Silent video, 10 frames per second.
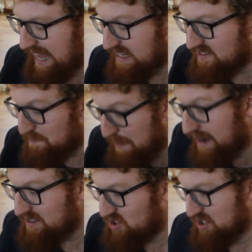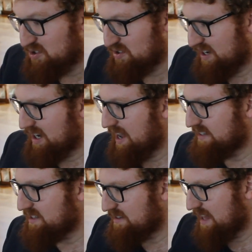is about children
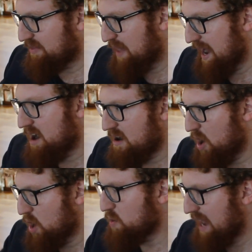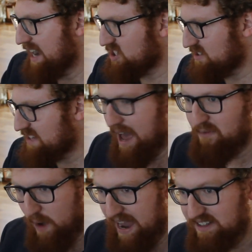realizing that their own actions
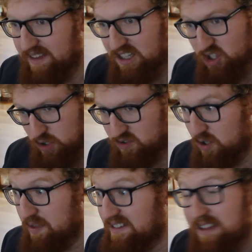have weight and they can choose to do things.